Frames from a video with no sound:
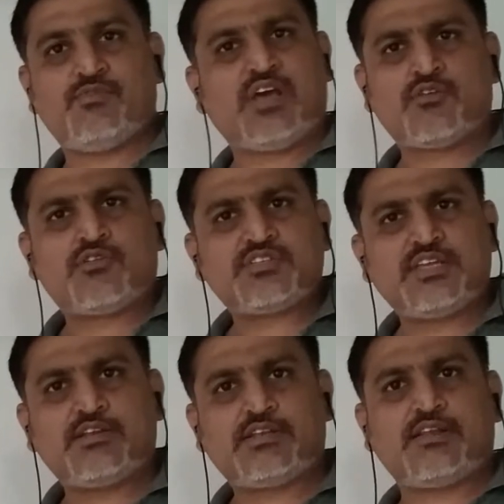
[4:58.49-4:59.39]
We are not
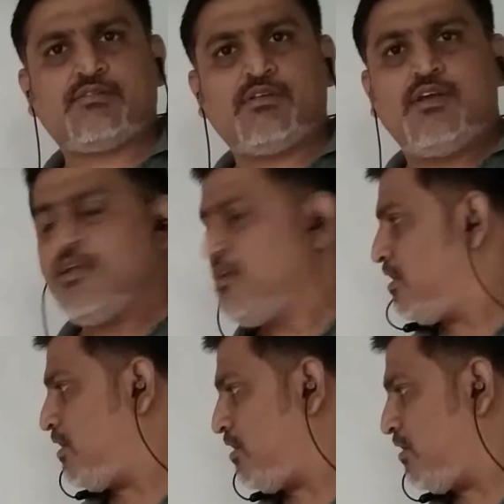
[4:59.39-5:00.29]
saying
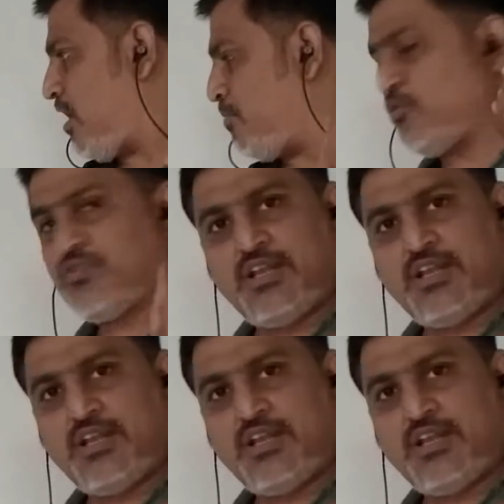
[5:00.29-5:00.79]
about the